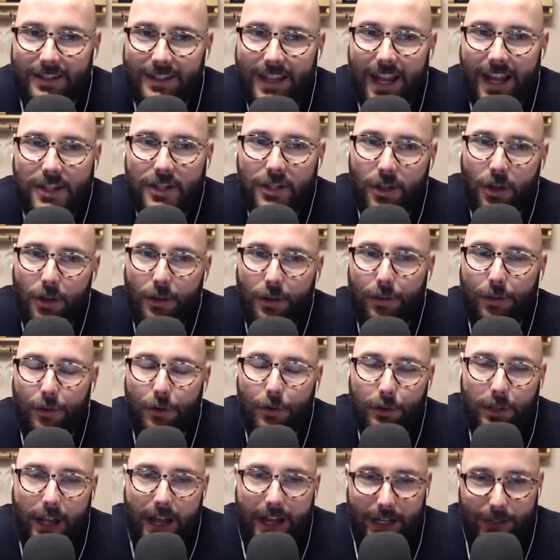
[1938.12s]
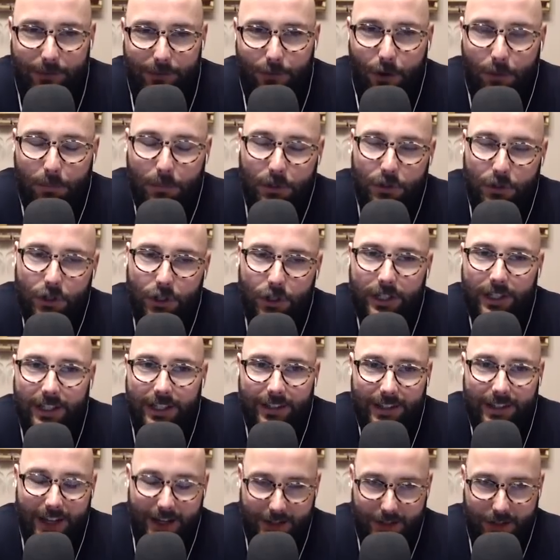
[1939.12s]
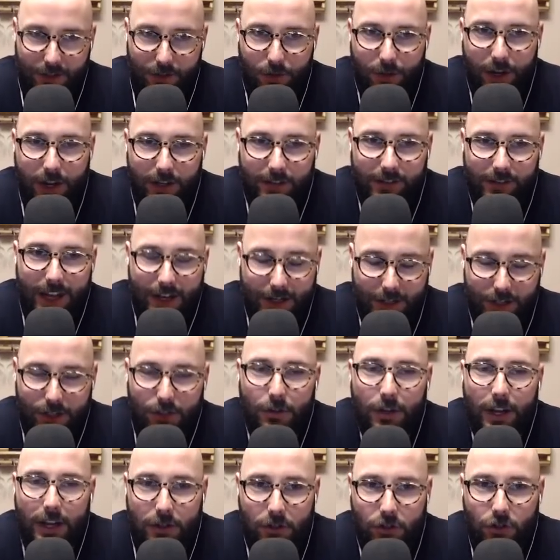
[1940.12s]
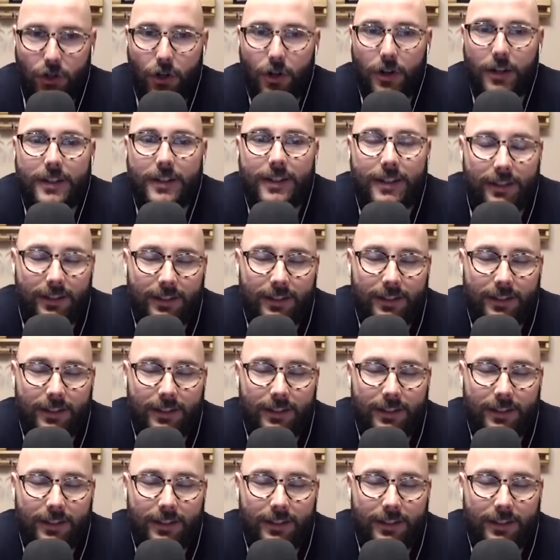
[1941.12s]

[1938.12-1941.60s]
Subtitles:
that's not through lack of opportunity. That's through his choice.